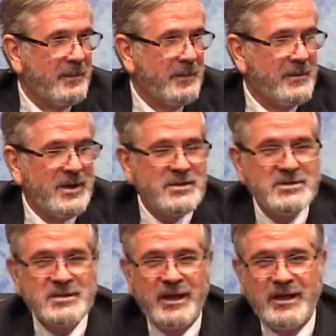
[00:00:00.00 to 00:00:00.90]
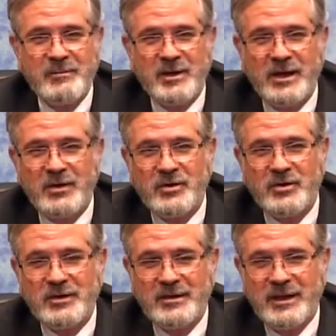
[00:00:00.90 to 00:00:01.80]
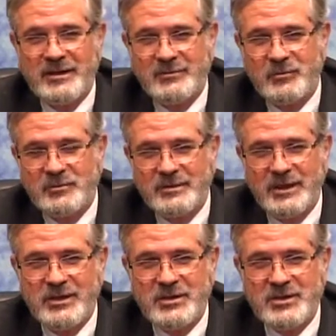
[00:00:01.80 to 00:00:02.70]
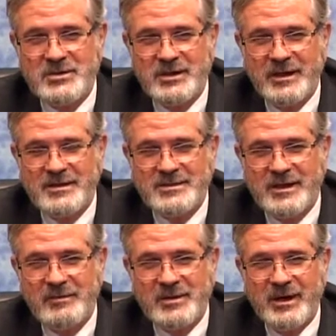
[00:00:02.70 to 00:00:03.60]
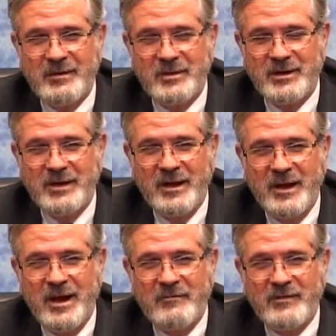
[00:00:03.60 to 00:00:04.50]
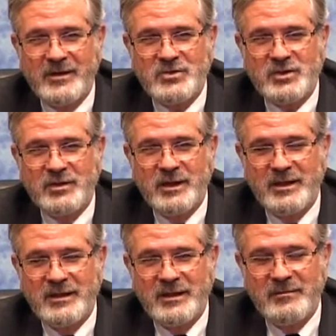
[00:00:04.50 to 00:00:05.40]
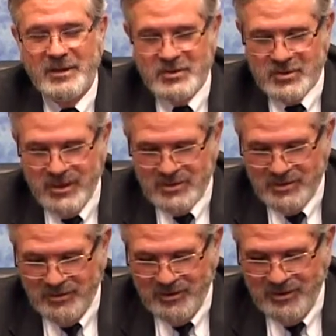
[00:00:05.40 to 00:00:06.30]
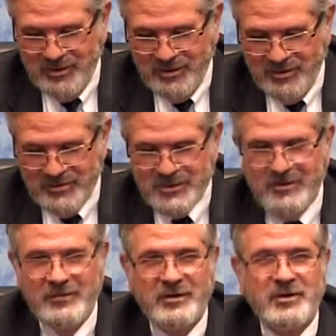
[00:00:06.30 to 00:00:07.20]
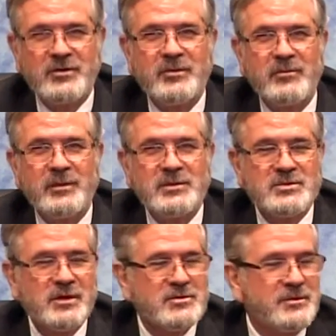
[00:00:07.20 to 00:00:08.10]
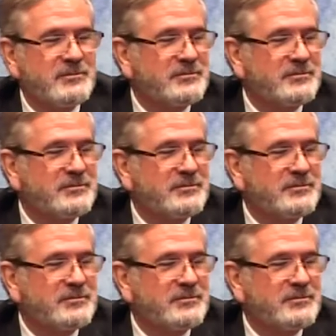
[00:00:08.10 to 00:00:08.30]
because anybody could and did use it at the same time. But eventually, the administration learned, and it was converted to a women's restroom.